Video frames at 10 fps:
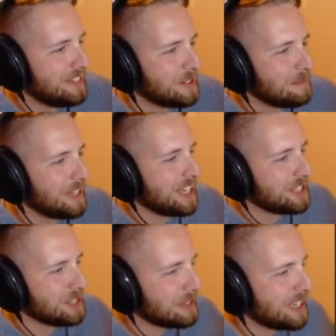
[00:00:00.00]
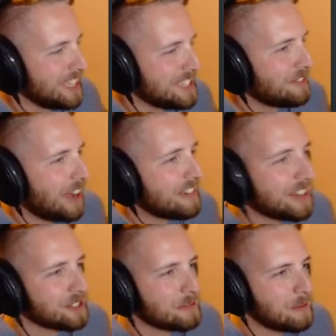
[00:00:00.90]
because there were at least
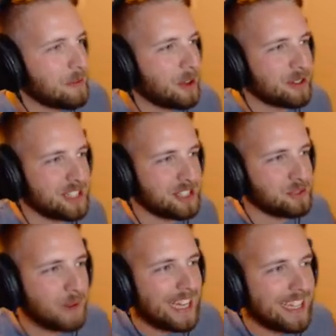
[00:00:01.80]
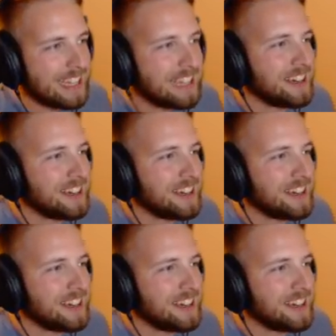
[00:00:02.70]
500 people already just waiting there.